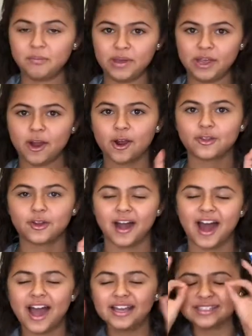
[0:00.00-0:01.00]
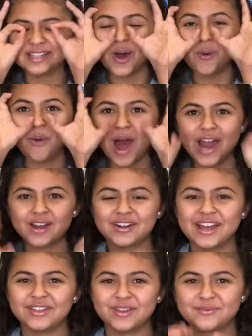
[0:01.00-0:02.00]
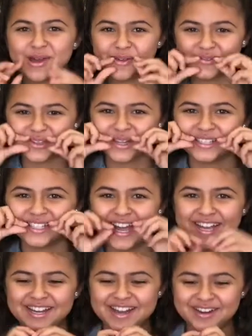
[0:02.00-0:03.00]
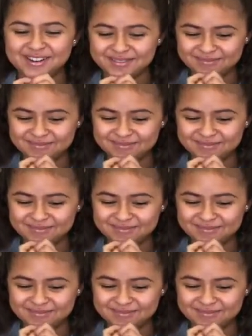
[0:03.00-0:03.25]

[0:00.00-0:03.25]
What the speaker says: bigger, their eyes got wider, and their mouths got tinier.